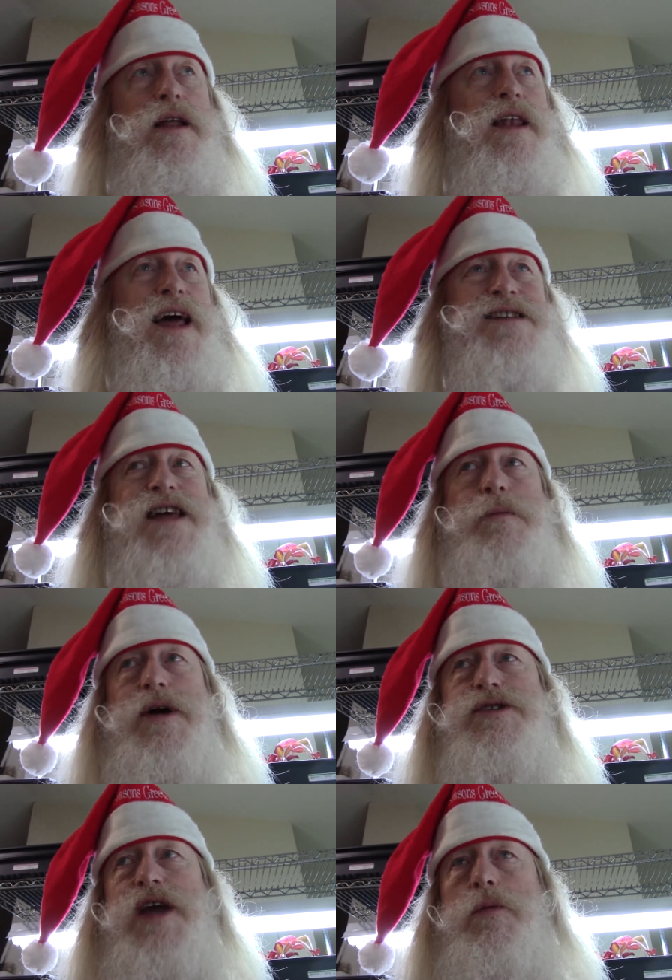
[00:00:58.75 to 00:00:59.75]
Last time I
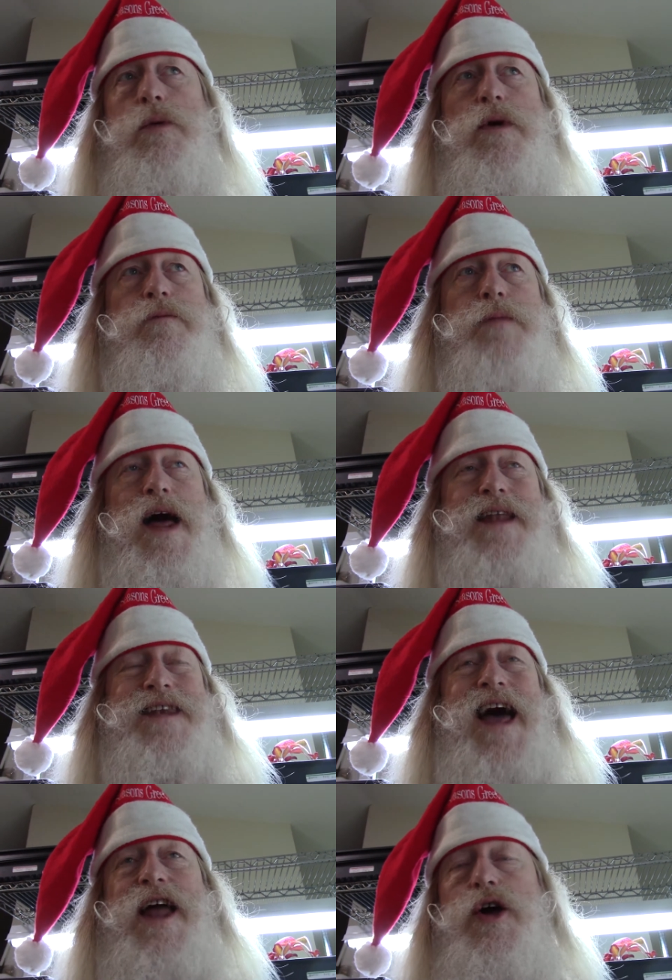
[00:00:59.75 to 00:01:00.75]
checked, we went from like
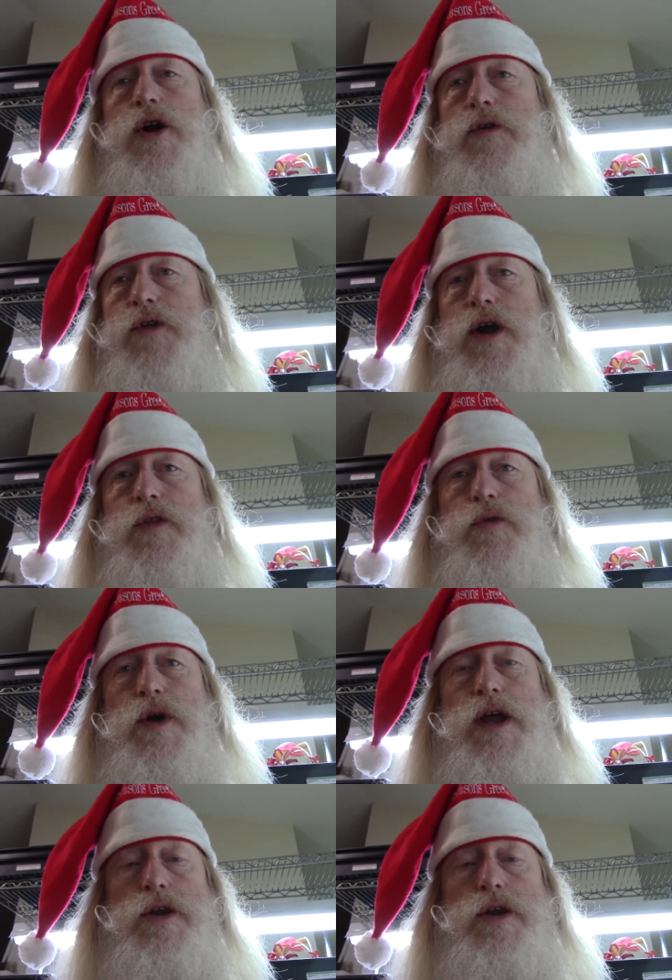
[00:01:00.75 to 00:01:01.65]
933